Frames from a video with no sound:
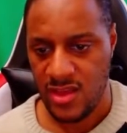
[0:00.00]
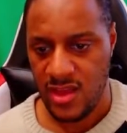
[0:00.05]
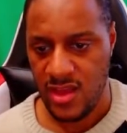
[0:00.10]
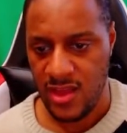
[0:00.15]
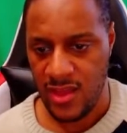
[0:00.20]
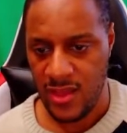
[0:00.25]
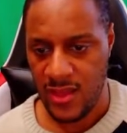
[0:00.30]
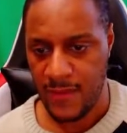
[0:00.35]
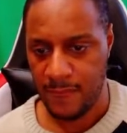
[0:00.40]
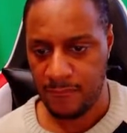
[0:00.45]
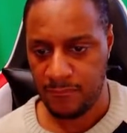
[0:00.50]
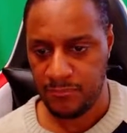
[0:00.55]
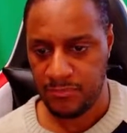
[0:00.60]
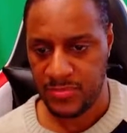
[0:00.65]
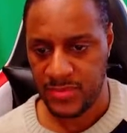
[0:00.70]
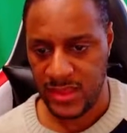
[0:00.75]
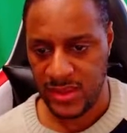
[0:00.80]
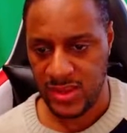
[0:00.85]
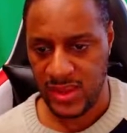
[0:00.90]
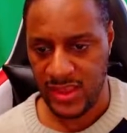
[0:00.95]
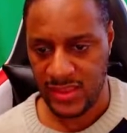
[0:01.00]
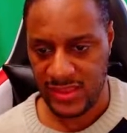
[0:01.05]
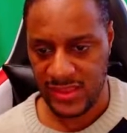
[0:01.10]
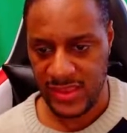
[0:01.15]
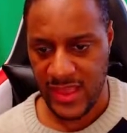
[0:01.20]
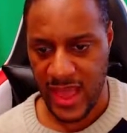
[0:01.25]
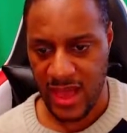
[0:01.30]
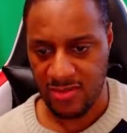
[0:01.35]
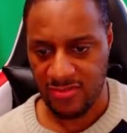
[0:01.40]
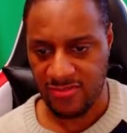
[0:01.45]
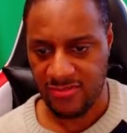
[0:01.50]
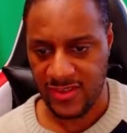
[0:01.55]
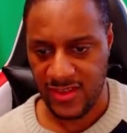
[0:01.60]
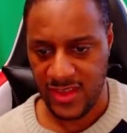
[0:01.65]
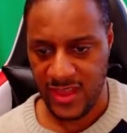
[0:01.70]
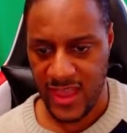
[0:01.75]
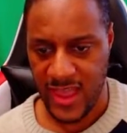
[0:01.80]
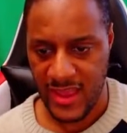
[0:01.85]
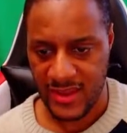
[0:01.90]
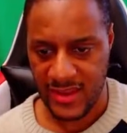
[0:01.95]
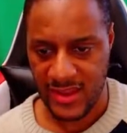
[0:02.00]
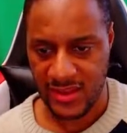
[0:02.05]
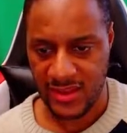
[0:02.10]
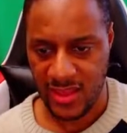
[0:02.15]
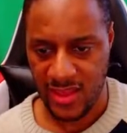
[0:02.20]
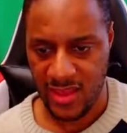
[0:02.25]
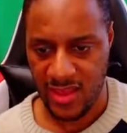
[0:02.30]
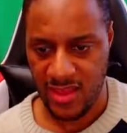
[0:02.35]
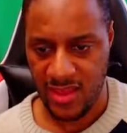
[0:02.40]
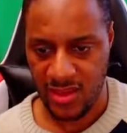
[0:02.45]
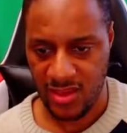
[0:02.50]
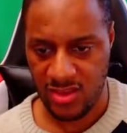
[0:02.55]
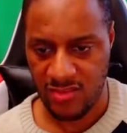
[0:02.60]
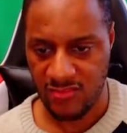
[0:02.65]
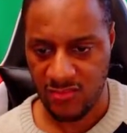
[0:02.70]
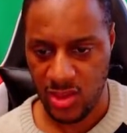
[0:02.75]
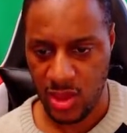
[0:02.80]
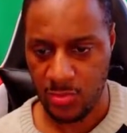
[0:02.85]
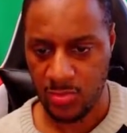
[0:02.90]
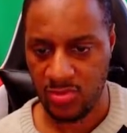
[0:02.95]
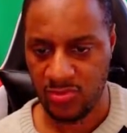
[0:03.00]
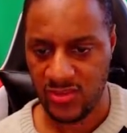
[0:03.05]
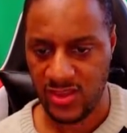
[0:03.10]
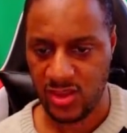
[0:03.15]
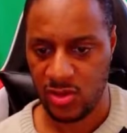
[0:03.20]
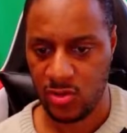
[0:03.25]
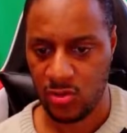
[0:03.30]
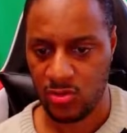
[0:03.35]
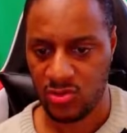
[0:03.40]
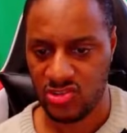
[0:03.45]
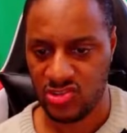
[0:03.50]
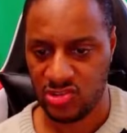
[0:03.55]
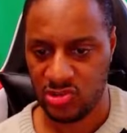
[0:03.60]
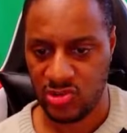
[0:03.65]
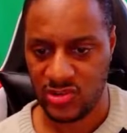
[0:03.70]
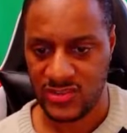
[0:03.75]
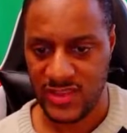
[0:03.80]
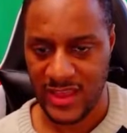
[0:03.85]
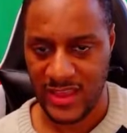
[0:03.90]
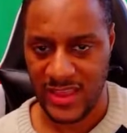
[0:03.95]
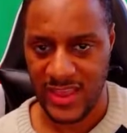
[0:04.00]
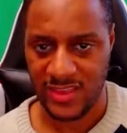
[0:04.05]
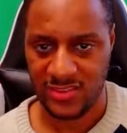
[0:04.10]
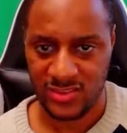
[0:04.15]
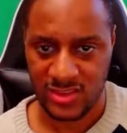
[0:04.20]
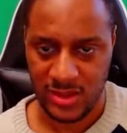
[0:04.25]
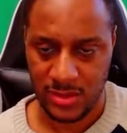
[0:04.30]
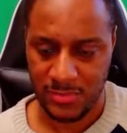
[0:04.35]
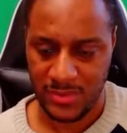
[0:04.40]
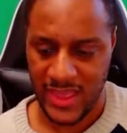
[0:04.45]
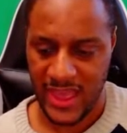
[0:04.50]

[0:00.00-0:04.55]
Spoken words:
Then you get the outfit and then a convertible vehicle, which looks like it is going to be